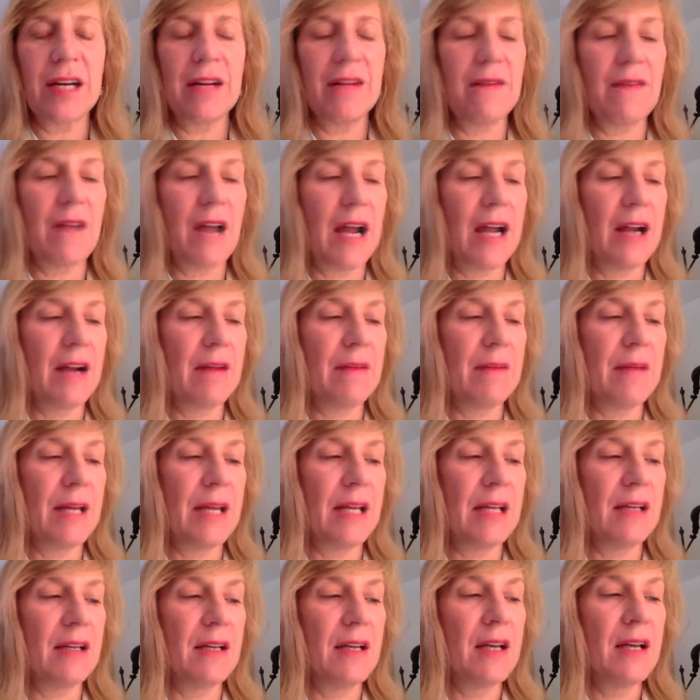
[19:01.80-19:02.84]

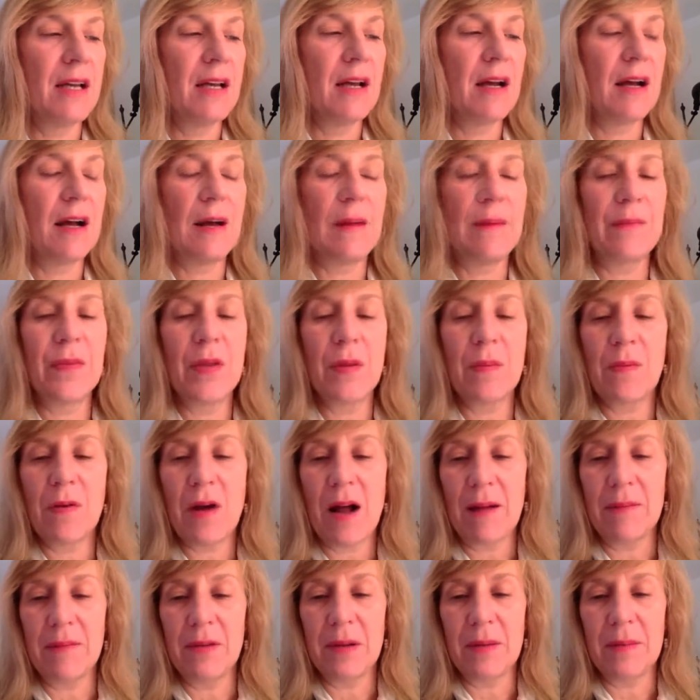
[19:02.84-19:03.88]
environment, the
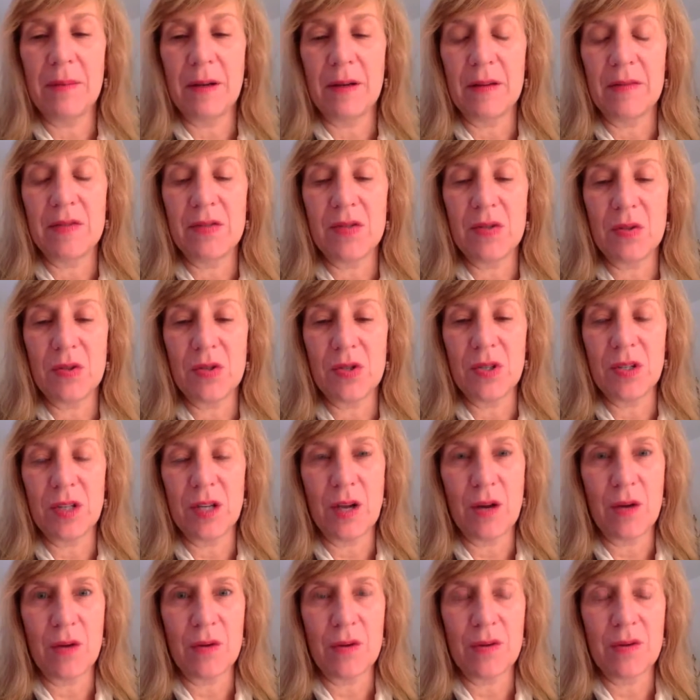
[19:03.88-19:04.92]
problem of
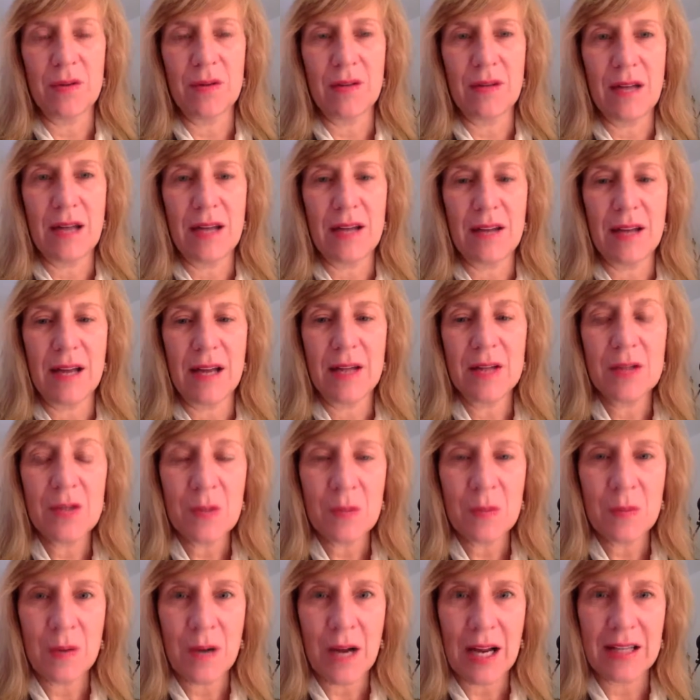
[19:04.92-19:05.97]
socially owned
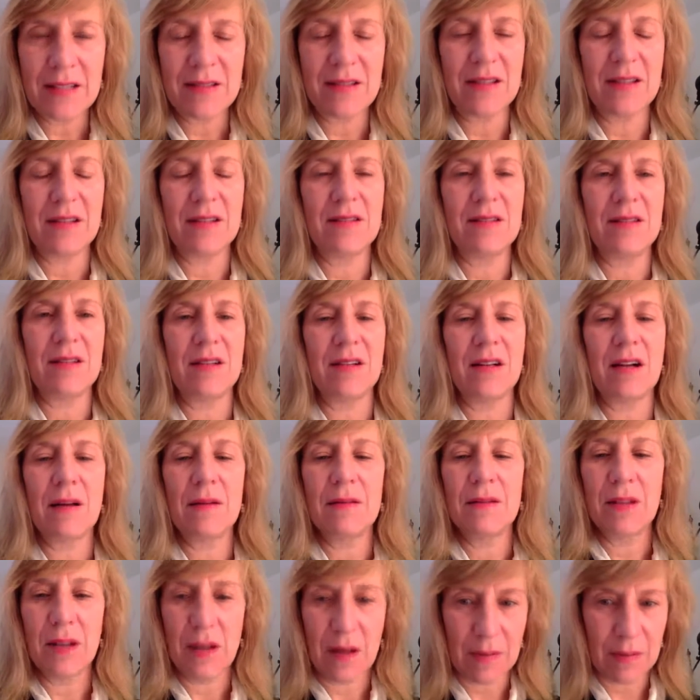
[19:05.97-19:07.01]
enterprises,
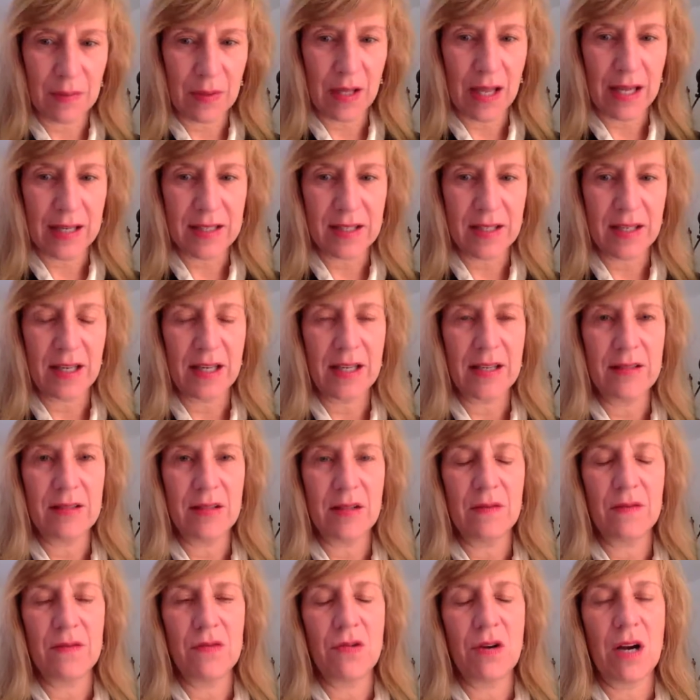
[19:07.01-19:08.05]
the complexities
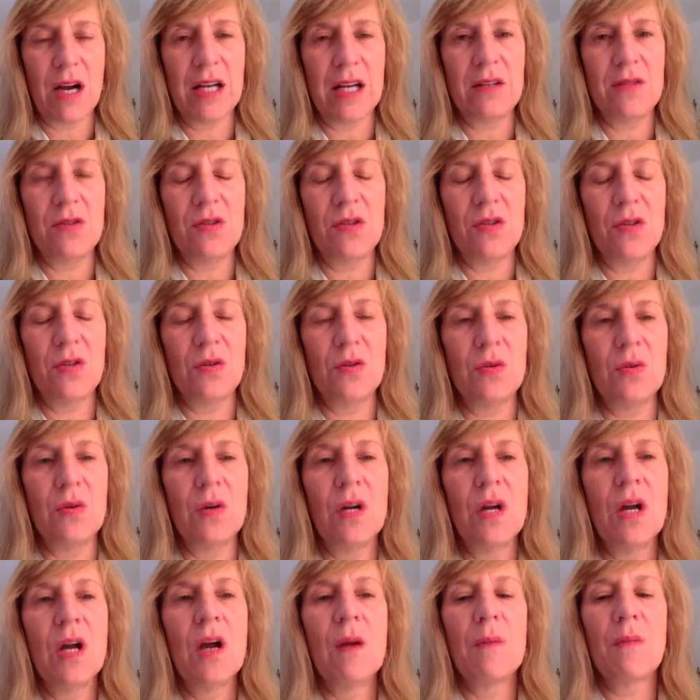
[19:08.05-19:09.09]
of trying to
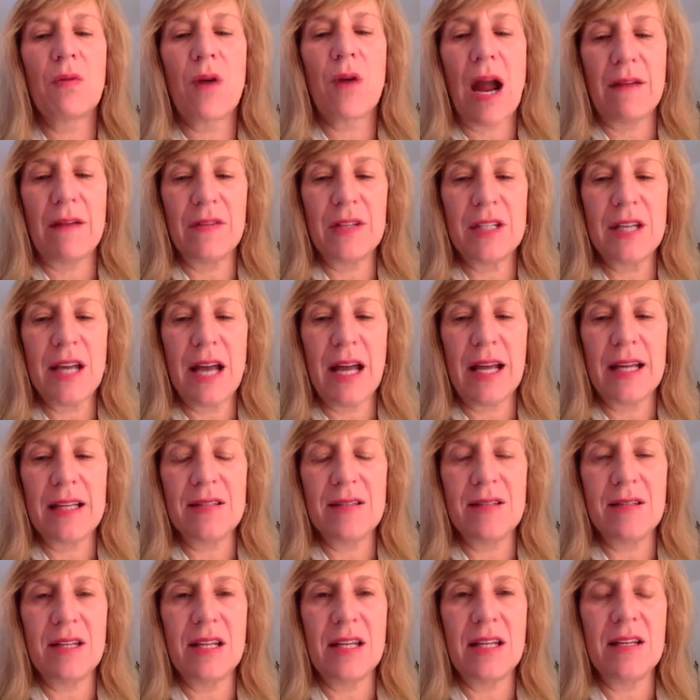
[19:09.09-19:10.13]

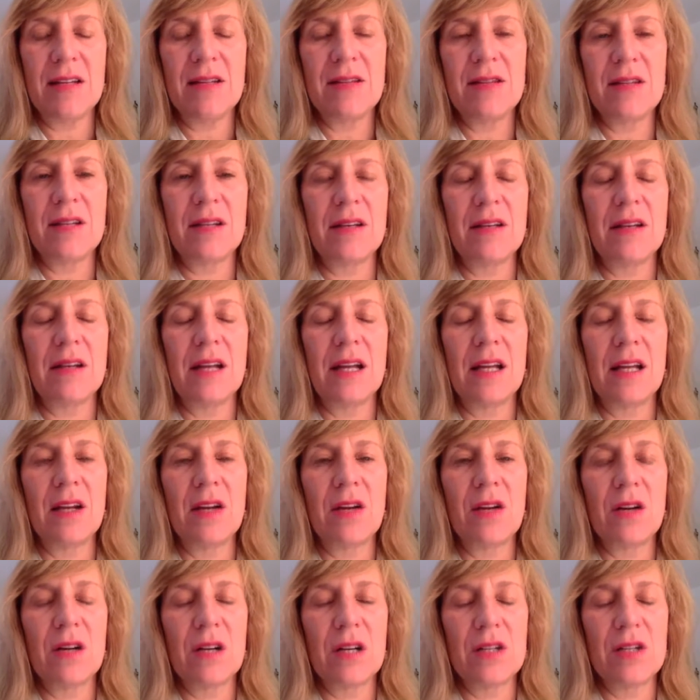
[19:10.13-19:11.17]
privatize these and
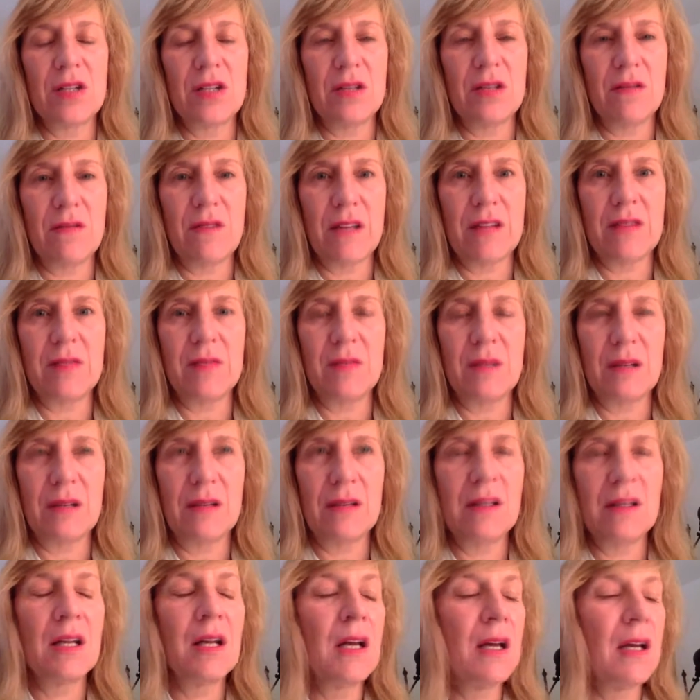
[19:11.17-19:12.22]
encourage
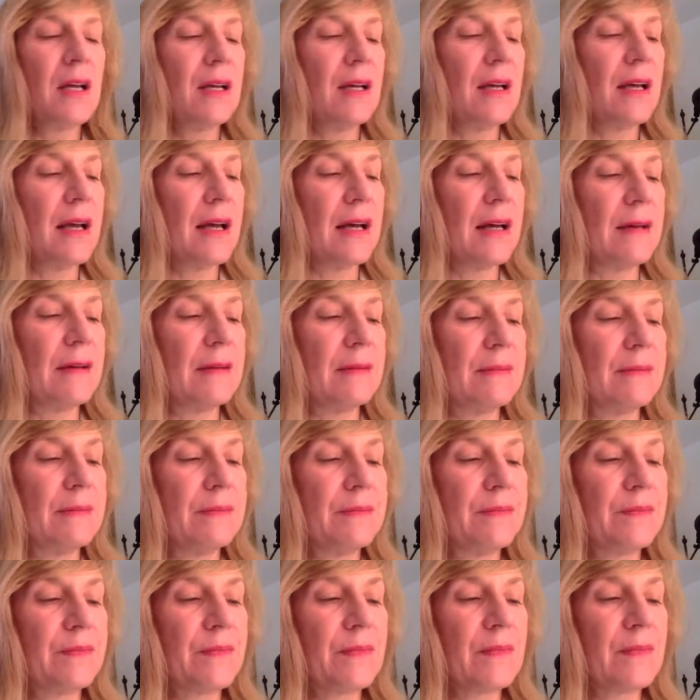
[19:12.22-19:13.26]
investment, and